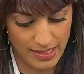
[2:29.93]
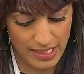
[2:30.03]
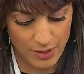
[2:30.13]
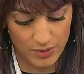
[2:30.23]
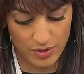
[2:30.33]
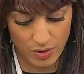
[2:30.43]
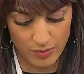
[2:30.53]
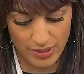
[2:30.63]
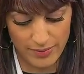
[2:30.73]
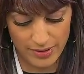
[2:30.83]
It will
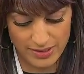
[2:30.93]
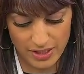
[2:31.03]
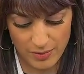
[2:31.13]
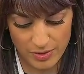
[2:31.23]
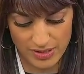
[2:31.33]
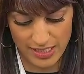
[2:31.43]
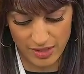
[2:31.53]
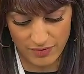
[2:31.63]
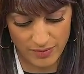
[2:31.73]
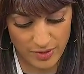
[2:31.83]
incorporate military personnel
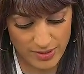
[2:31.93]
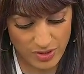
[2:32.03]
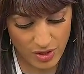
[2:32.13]
from the U.S.